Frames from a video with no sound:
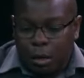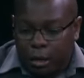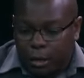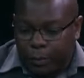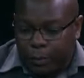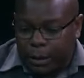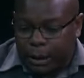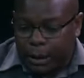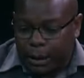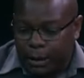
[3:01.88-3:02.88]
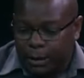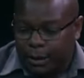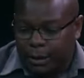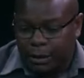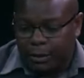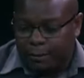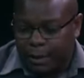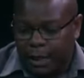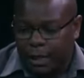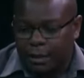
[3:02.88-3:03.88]
inputs such as
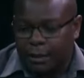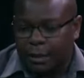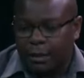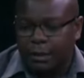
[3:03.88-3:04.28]
fertilizer,